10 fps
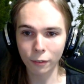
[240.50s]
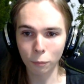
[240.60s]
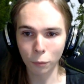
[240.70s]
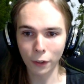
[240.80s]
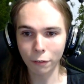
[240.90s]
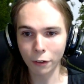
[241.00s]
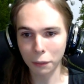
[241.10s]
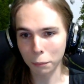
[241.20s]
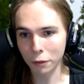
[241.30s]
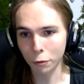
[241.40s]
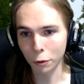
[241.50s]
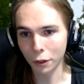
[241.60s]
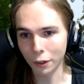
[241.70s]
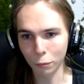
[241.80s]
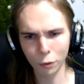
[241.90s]
while they fight the big fort,
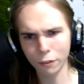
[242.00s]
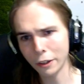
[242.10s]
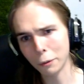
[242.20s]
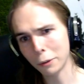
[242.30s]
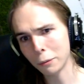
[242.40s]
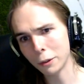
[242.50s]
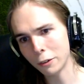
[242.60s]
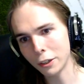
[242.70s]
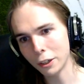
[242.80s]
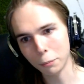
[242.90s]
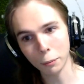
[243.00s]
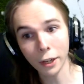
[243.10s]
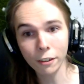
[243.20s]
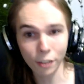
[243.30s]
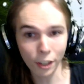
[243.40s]
and we'll just say like whatever you did. But we
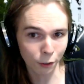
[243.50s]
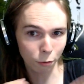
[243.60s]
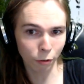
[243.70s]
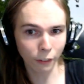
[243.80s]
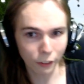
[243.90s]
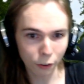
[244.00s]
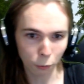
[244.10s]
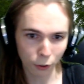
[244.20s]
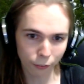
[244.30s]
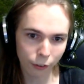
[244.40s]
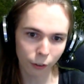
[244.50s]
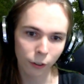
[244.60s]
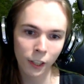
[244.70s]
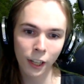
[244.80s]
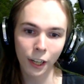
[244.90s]
actually had to go fight the little one too,
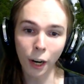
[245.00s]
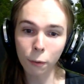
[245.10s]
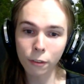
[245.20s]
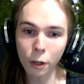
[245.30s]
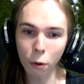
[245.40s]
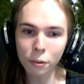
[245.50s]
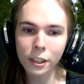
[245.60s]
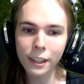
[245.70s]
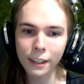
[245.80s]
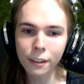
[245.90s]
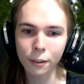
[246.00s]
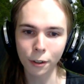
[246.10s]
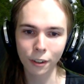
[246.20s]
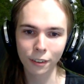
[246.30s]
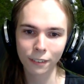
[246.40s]
and I was the only
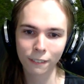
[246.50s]
healer.